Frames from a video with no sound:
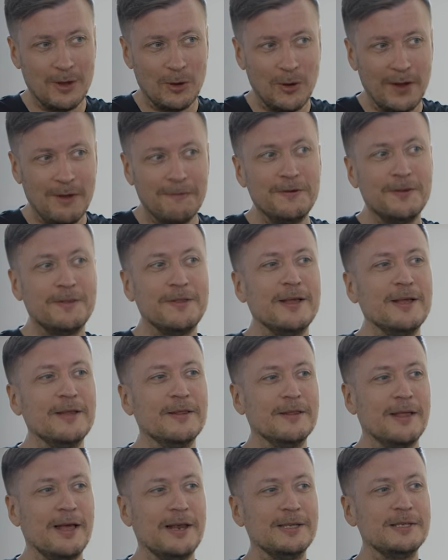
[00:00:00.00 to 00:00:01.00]

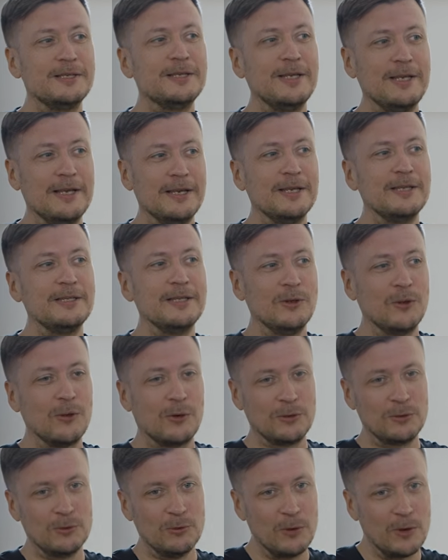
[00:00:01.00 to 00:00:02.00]
everything that is needed in
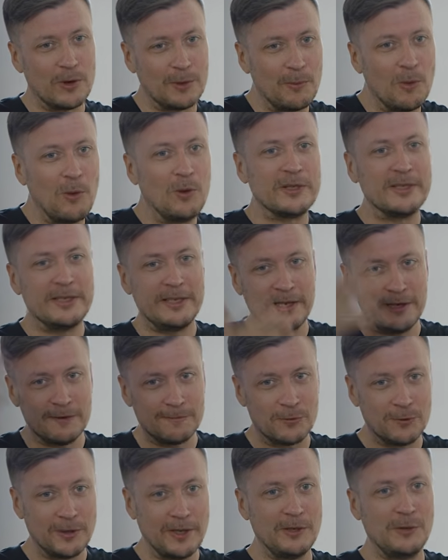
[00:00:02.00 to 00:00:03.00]
order to load all the data
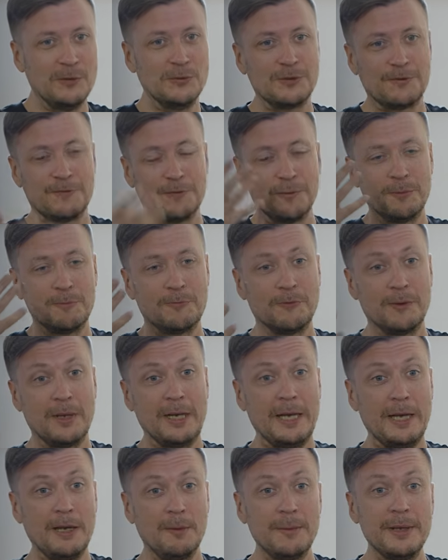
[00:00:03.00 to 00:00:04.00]
for that user from the
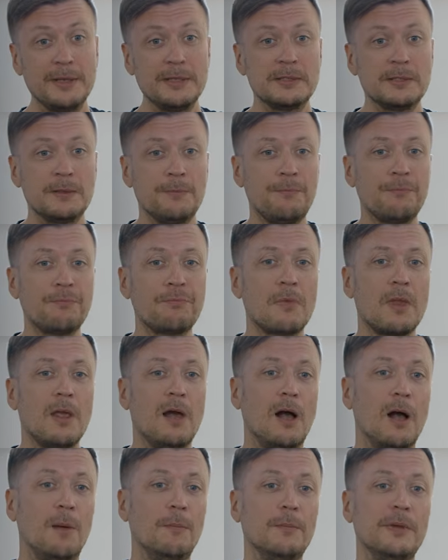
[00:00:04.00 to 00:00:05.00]
database.
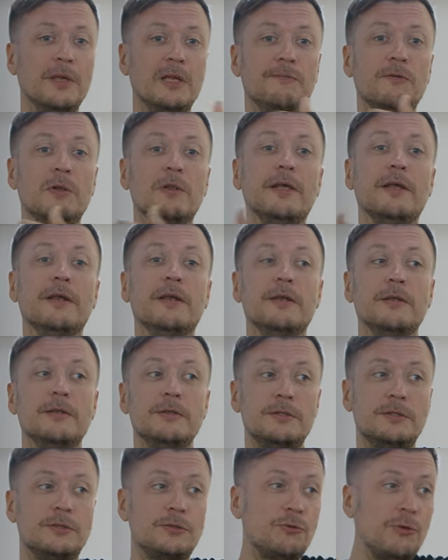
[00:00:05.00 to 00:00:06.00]
It will then
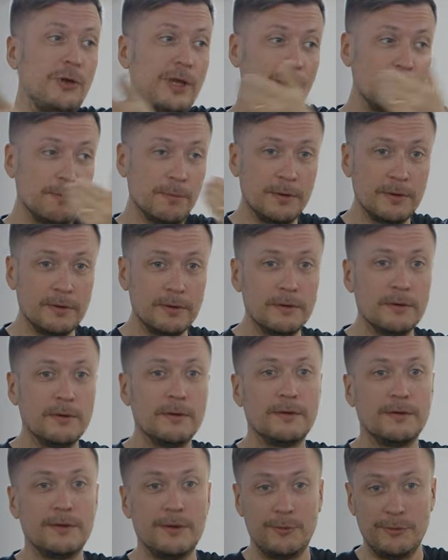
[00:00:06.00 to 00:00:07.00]
stream
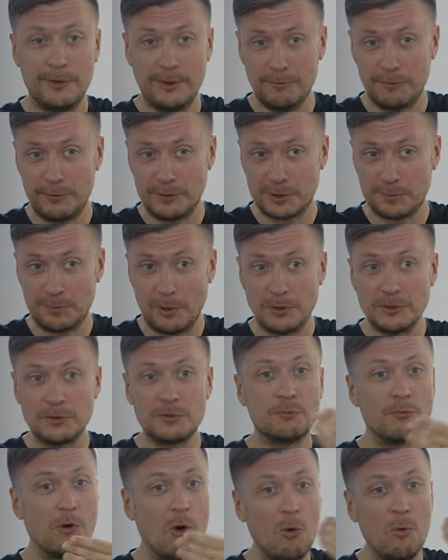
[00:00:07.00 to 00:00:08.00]
the
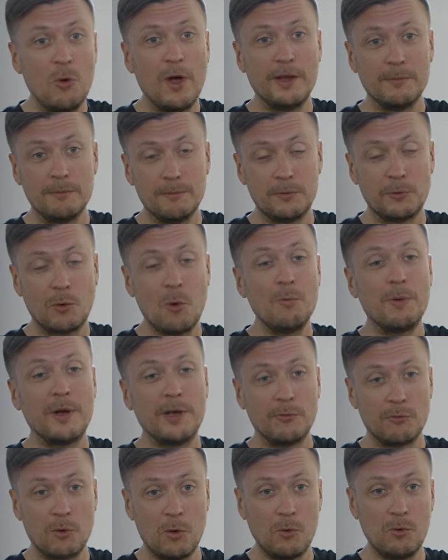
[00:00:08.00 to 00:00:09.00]
response row
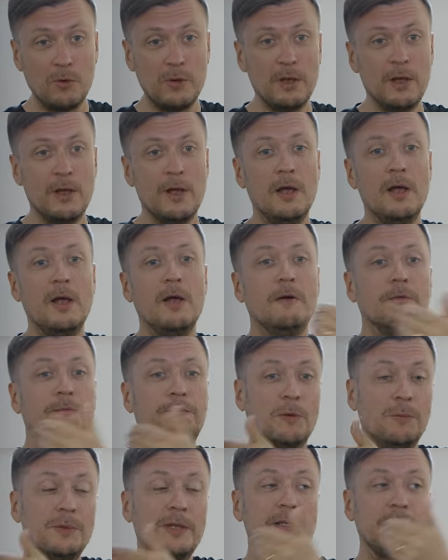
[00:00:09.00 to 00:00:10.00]
by row
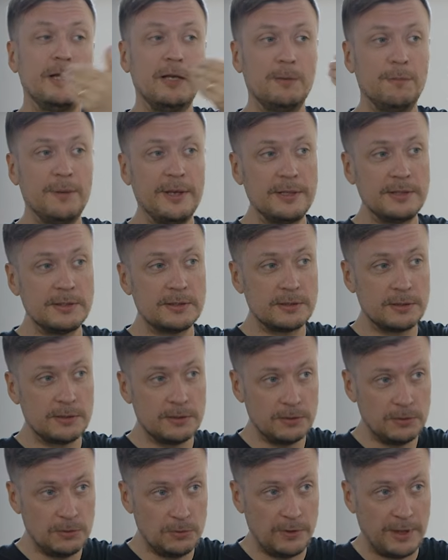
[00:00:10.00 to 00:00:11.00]
from the database
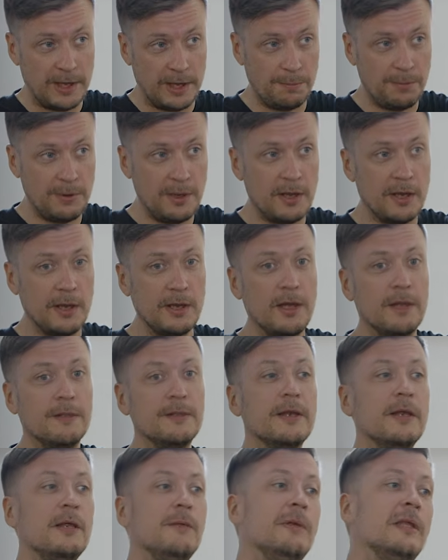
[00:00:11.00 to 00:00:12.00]
to the API
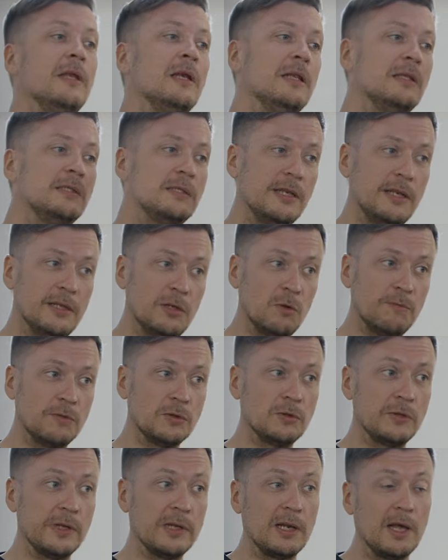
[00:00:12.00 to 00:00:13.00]
and then immediately send it over
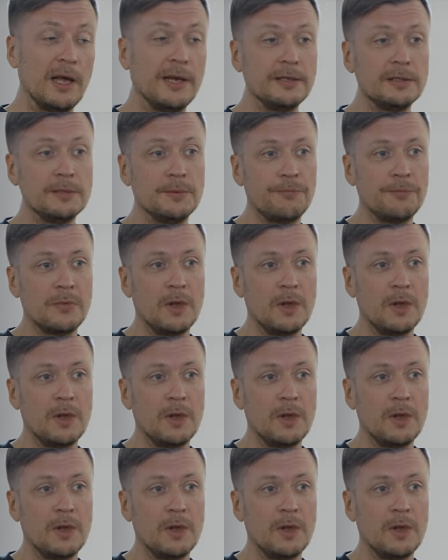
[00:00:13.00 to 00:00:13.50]
to the client.